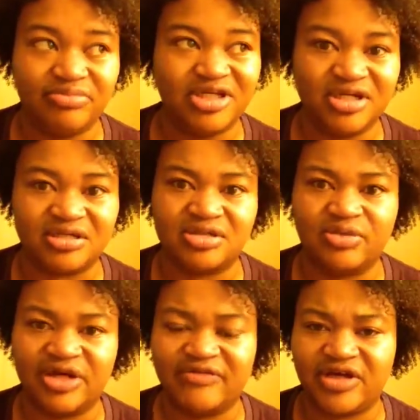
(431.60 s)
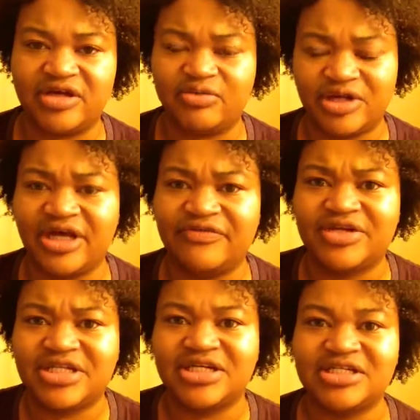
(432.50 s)
ducts or whatever
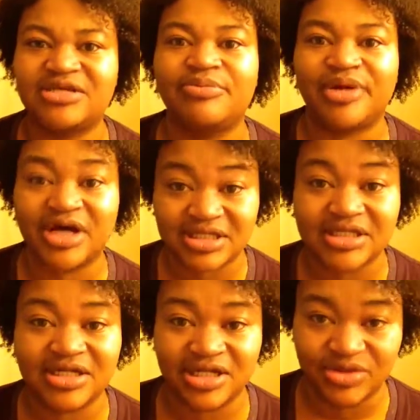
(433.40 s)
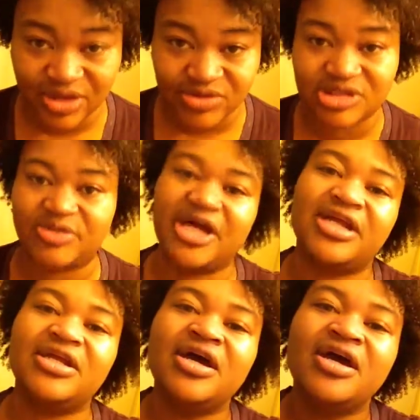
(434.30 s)
it does. It blocks it and you don't
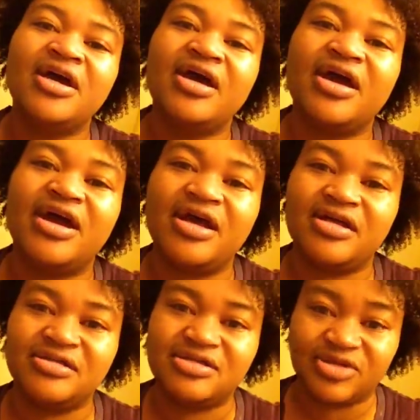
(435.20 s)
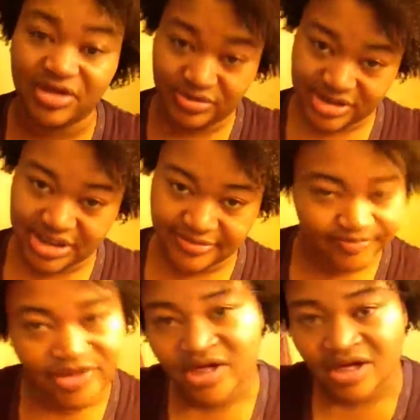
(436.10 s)
sweat, and so you don't stink.
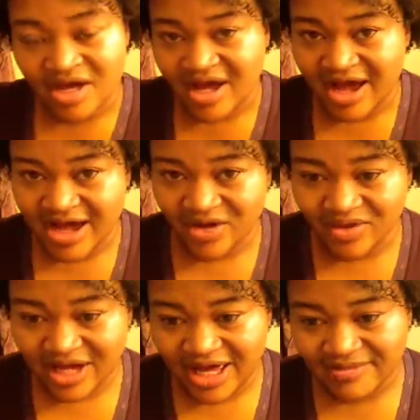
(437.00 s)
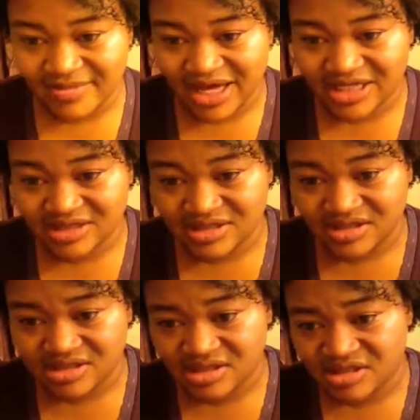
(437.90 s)
I don't like my
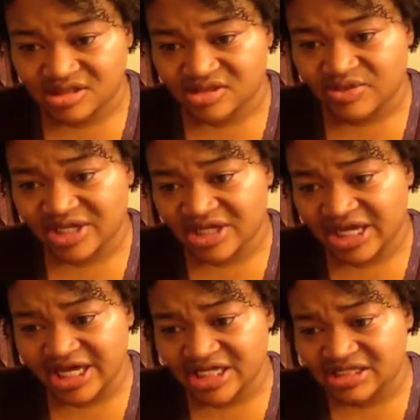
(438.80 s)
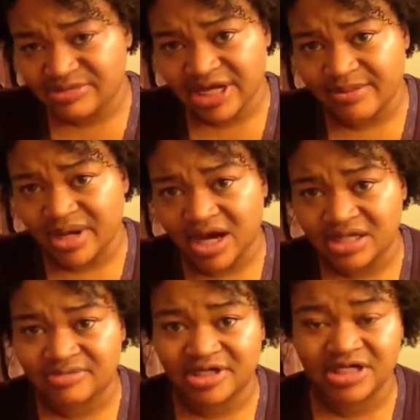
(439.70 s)
sweat glands being
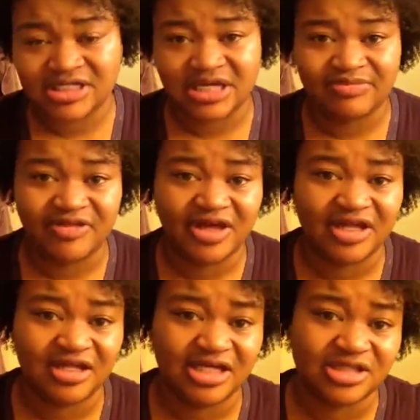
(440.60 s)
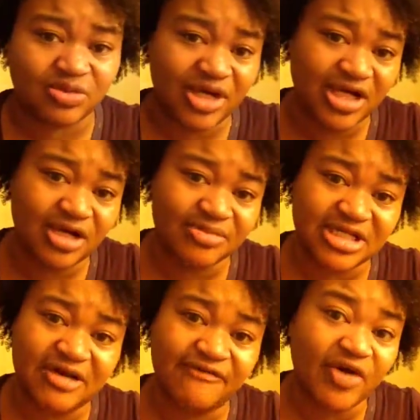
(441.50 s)
blocked because I'm thinking that sweat comes
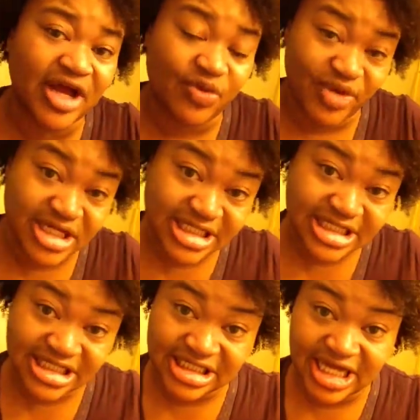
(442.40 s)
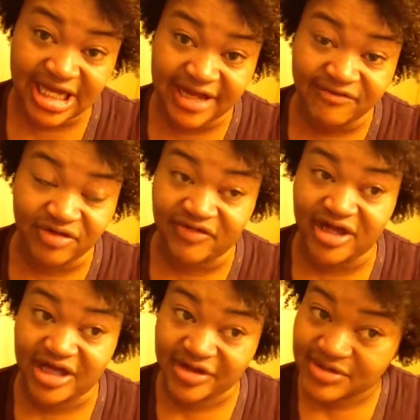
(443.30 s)
out for a reason, just like
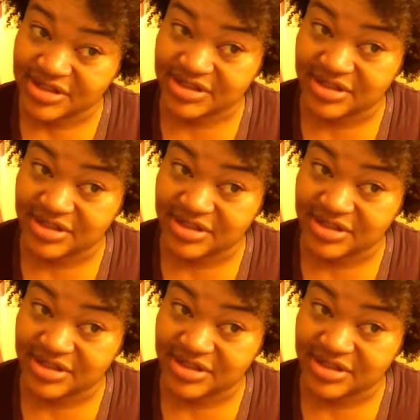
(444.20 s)
everything else